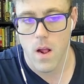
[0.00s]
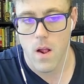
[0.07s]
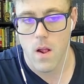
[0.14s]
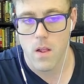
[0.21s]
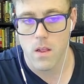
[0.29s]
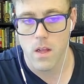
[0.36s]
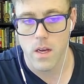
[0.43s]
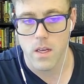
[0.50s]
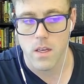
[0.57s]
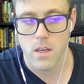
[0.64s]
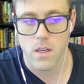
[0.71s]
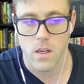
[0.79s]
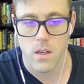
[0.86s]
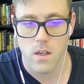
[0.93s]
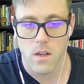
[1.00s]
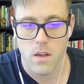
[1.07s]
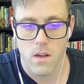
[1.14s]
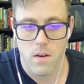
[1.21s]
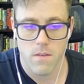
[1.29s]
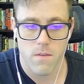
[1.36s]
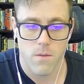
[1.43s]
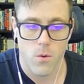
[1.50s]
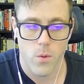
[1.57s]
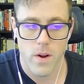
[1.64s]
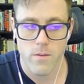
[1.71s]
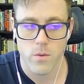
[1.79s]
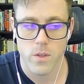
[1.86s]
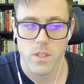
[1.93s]
like, for
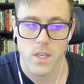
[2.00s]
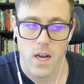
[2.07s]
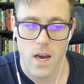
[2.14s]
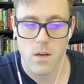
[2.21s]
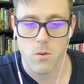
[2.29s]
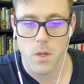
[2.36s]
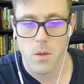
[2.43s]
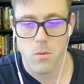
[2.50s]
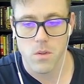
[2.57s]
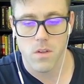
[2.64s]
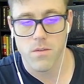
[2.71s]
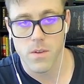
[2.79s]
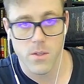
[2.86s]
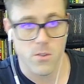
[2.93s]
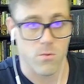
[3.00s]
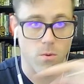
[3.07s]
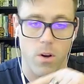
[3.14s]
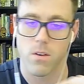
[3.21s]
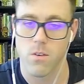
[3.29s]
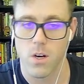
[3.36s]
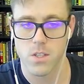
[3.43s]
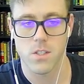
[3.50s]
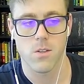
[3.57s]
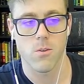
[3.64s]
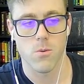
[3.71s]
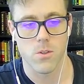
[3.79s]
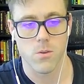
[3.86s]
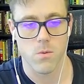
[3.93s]
whatever reason, I don't like when the fields run across the
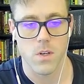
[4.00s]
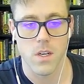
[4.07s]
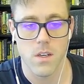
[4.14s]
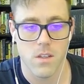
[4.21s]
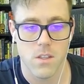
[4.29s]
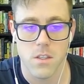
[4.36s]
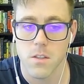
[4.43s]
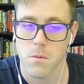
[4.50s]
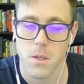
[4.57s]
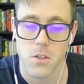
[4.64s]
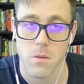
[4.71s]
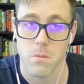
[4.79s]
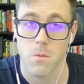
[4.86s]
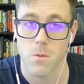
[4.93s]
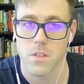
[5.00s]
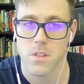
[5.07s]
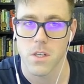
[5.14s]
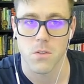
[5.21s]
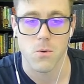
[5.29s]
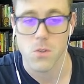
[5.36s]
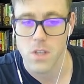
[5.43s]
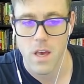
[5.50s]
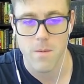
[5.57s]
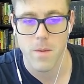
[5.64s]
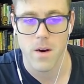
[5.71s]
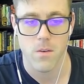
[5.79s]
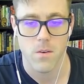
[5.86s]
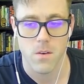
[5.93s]
whole screen, especially when Salesforce came
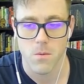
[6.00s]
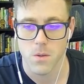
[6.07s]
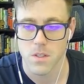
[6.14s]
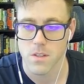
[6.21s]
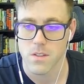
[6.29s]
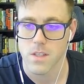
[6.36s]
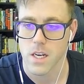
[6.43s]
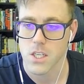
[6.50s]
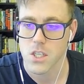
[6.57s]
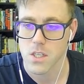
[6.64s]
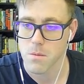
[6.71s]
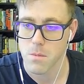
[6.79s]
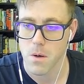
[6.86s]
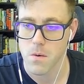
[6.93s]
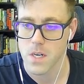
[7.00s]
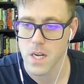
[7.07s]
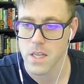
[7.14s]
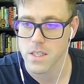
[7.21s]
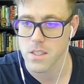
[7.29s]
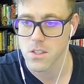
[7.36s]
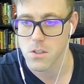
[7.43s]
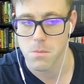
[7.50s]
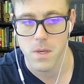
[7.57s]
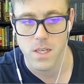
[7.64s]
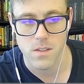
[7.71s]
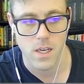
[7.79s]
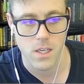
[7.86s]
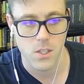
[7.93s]
out with the section component. I like to just make
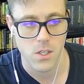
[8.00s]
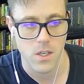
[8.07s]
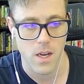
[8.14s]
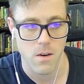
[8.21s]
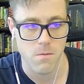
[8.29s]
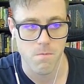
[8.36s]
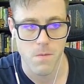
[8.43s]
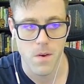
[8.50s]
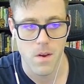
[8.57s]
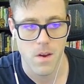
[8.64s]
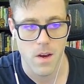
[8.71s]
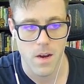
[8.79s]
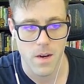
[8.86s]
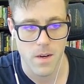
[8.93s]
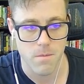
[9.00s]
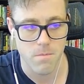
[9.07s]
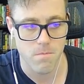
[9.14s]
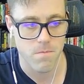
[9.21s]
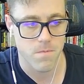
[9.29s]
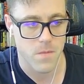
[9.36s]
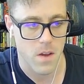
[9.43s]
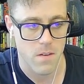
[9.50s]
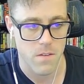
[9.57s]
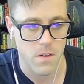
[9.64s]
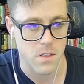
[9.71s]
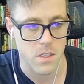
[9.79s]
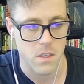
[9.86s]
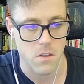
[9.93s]
a section now. Um, I
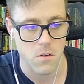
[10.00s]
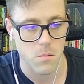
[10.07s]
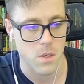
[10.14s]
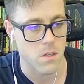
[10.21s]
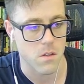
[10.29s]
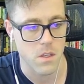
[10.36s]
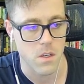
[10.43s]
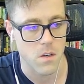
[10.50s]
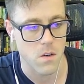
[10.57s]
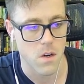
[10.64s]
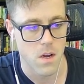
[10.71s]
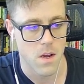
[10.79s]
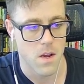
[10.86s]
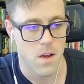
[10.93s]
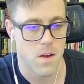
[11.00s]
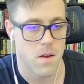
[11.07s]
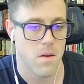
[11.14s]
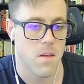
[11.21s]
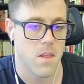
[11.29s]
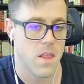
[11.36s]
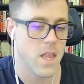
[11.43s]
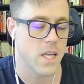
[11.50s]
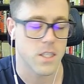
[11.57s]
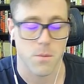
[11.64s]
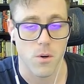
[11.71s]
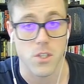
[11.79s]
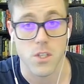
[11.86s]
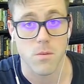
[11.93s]
feel it's a little bit cleaner that's a
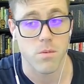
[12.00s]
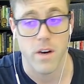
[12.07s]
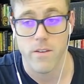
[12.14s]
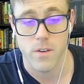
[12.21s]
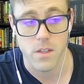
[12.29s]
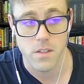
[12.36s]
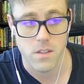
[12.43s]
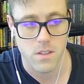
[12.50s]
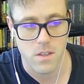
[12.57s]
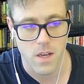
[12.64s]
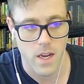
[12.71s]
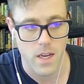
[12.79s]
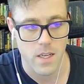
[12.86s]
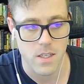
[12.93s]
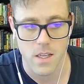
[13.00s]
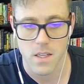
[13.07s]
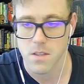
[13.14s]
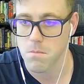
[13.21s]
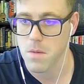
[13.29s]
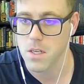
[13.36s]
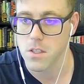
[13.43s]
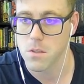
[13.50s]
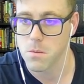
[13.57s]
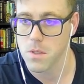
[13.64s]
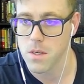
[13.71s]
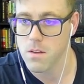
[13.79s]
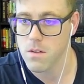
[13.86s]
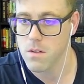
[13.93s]
personal preference and that may just be